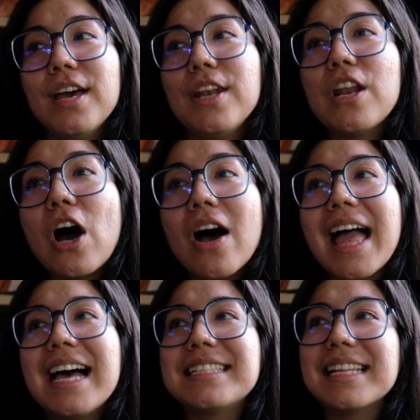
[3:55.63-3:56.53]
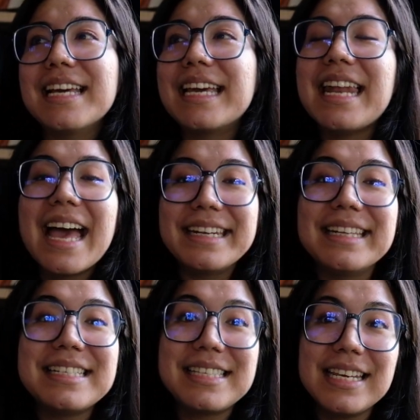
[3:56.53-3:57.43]
not as like an
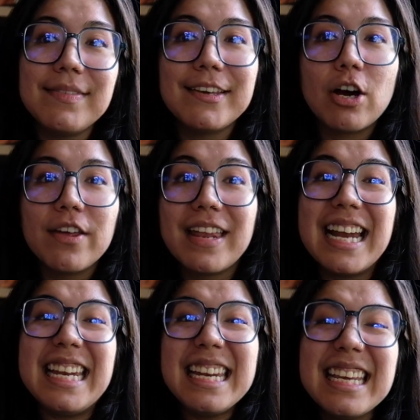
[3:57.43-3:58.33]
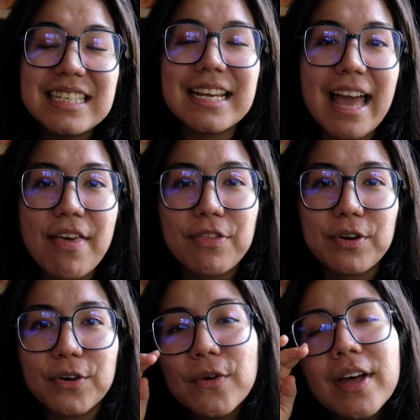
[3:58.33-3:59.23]
endless TBR that I need to get
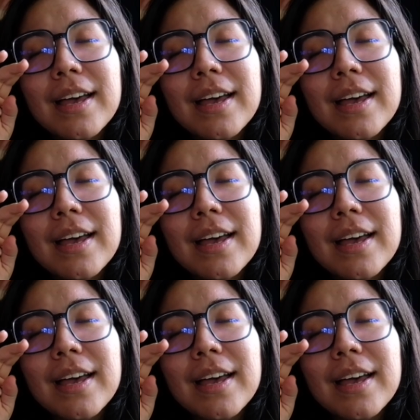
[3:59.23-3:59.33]
through.